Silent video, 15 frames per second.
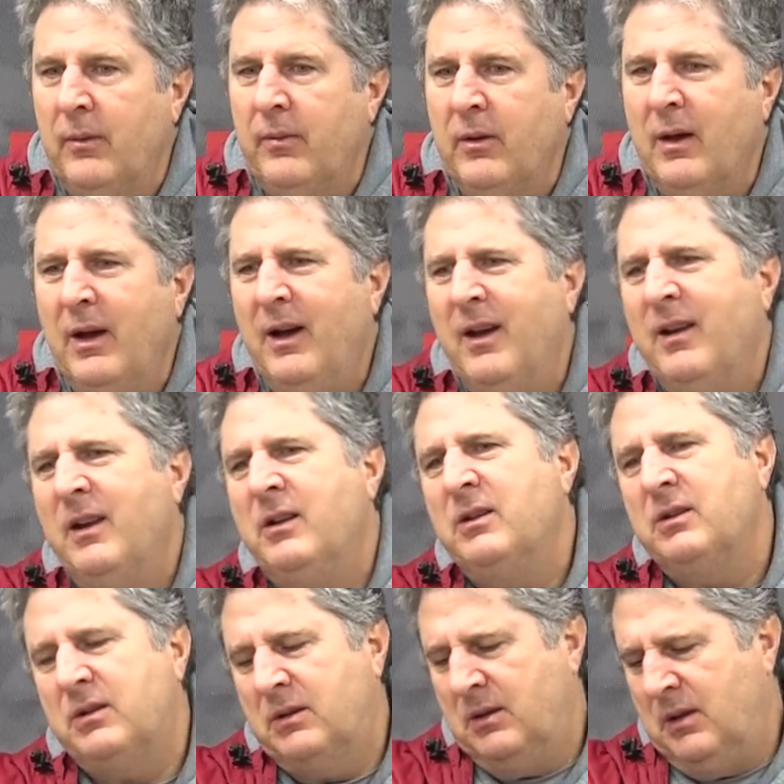They
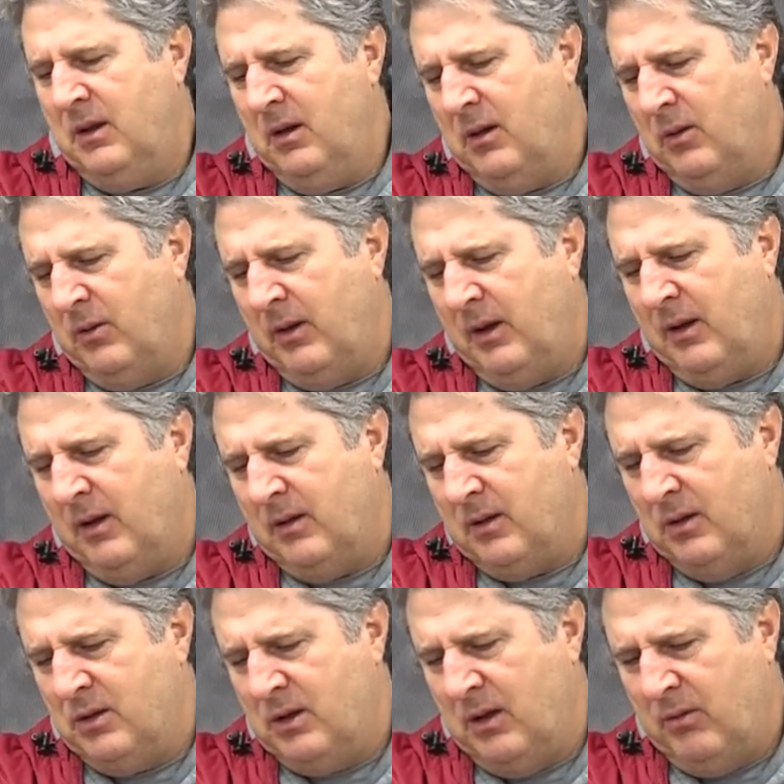just, you know, they get
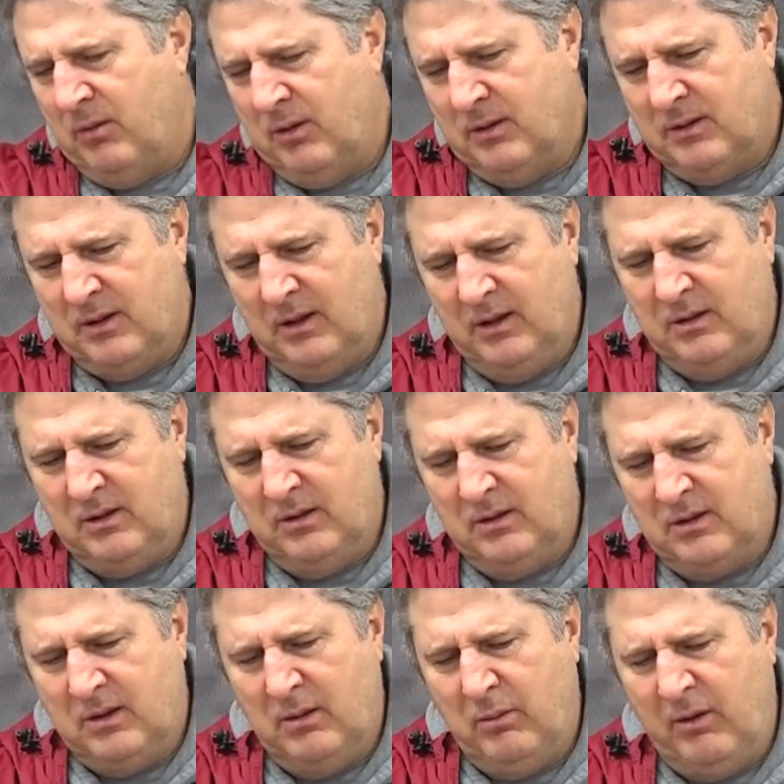to generalization.
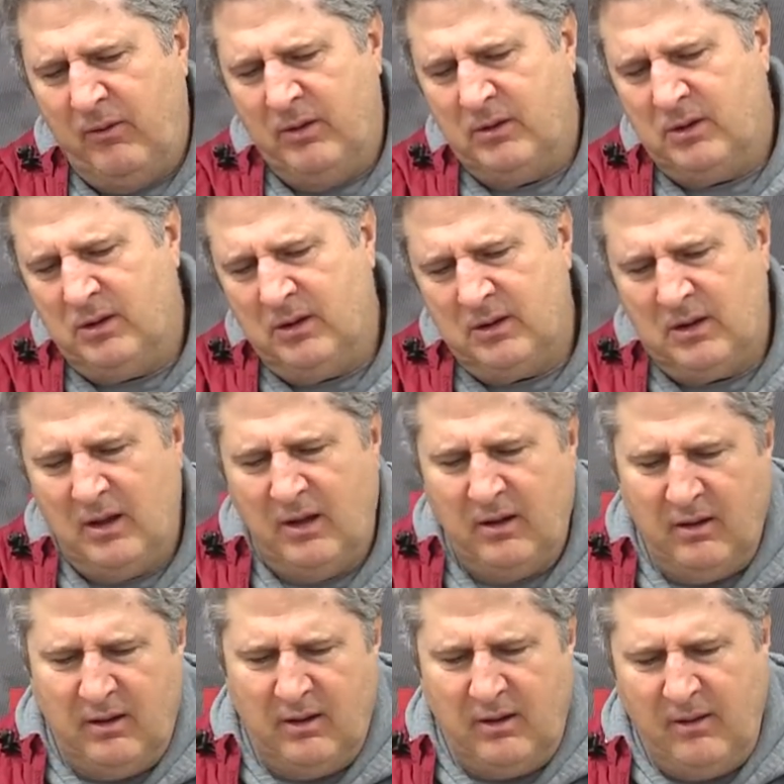Some of it's just out
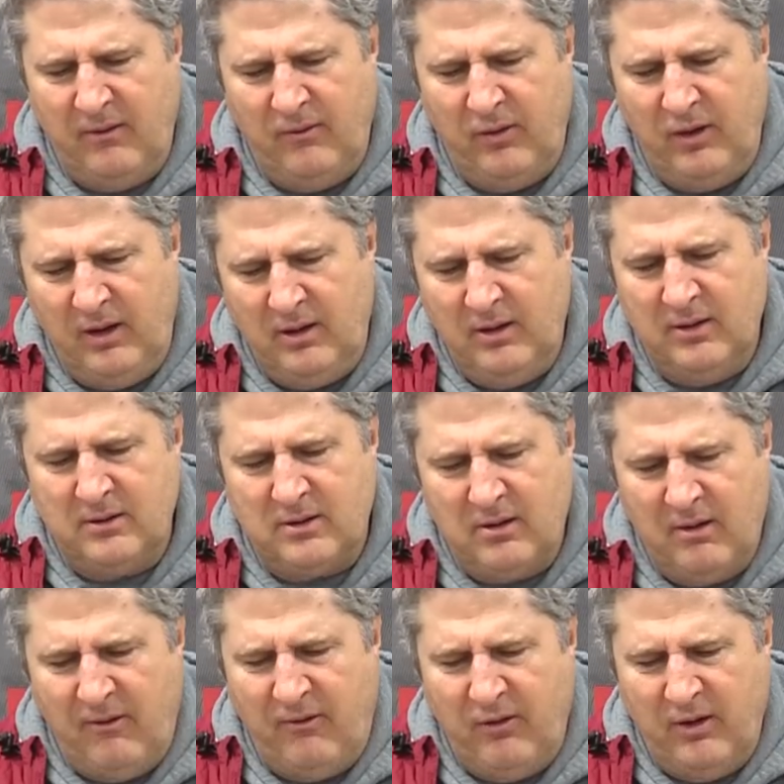of the convenience
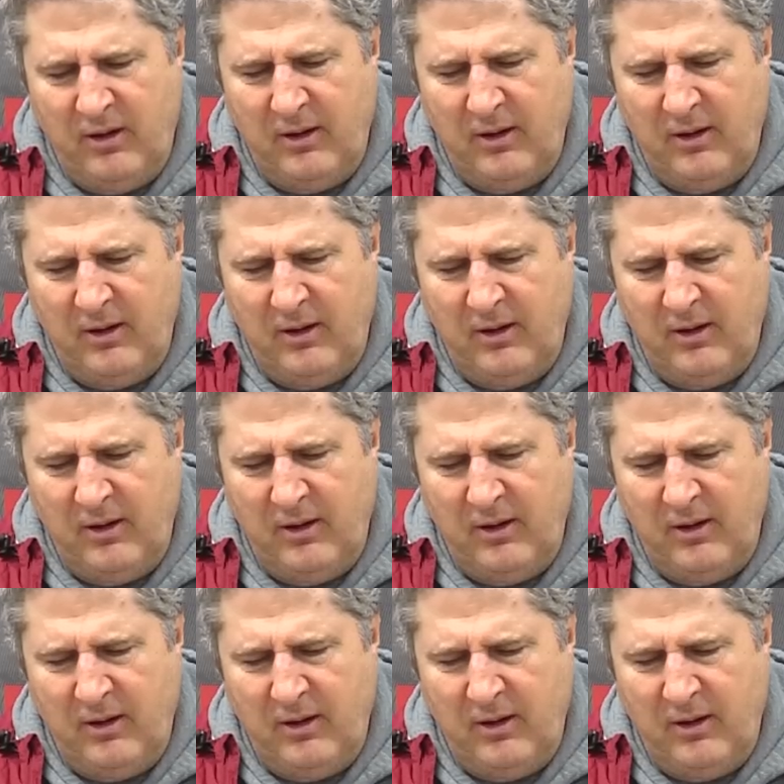of,